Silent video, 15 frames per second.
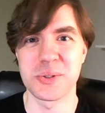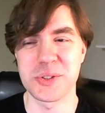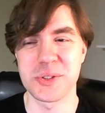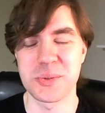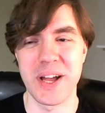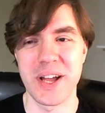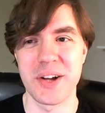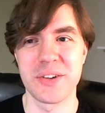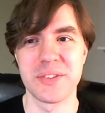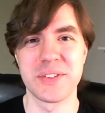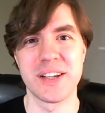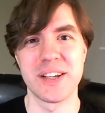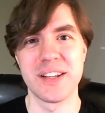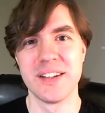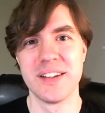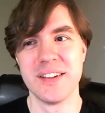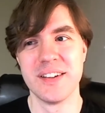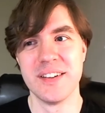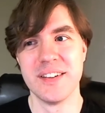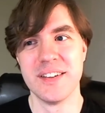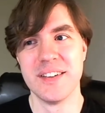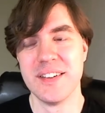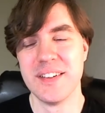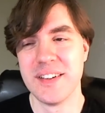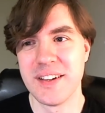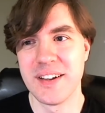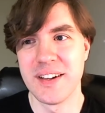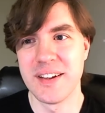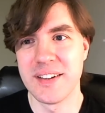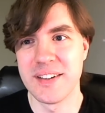sway over it.
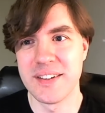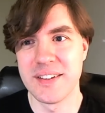Yeah.